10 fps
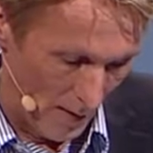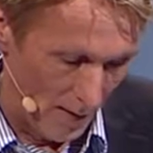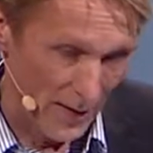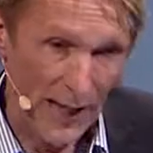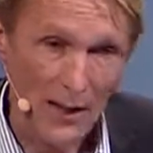
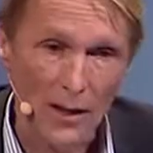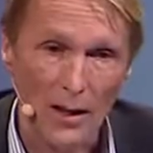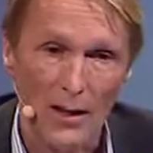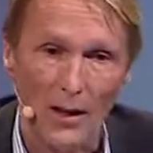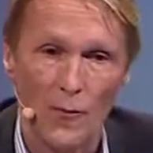
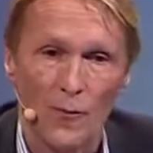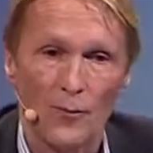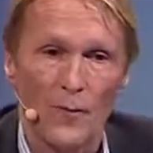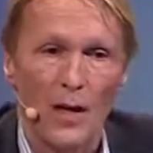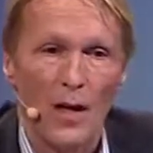Secondly,
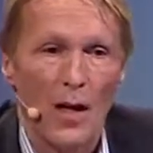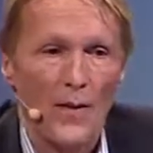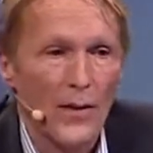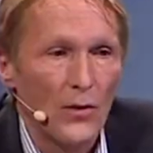in the